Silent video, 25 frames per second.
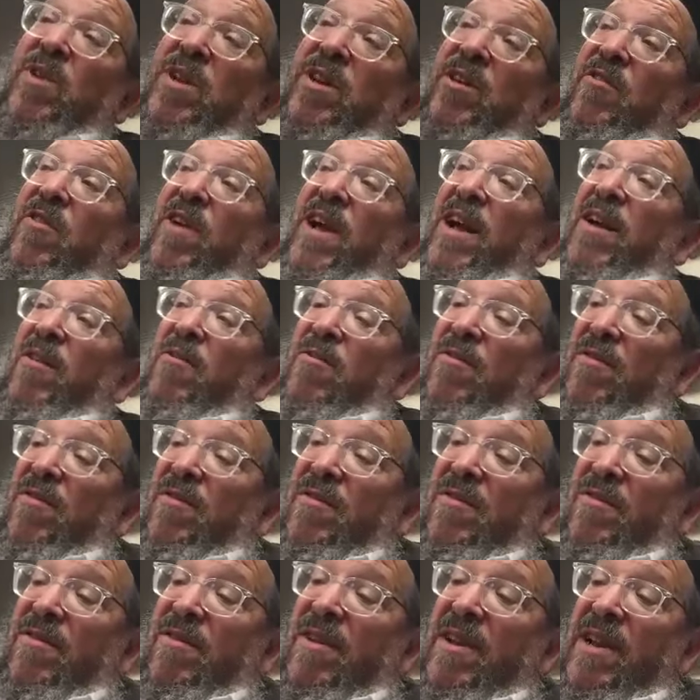when you're out
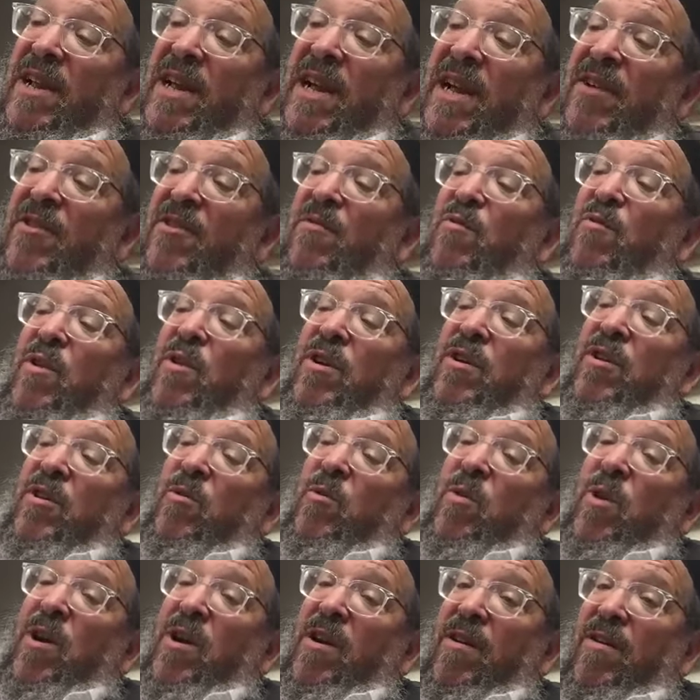of where
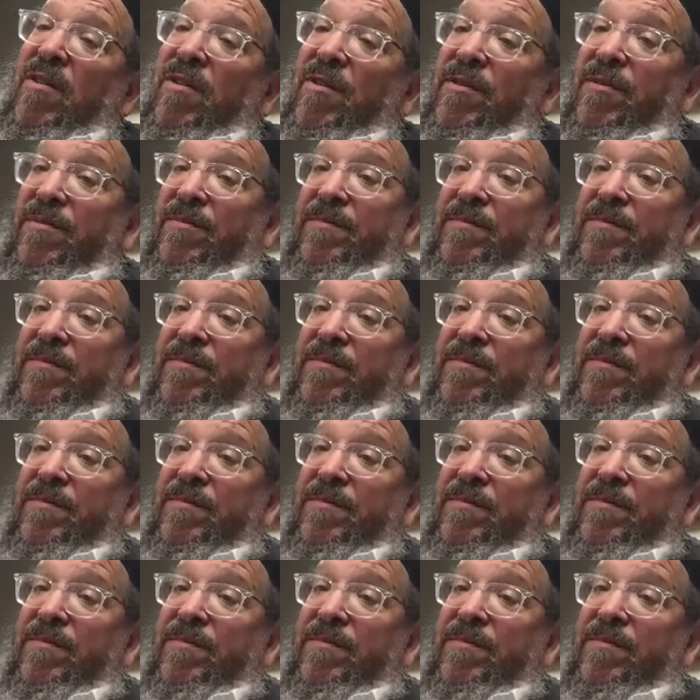you are.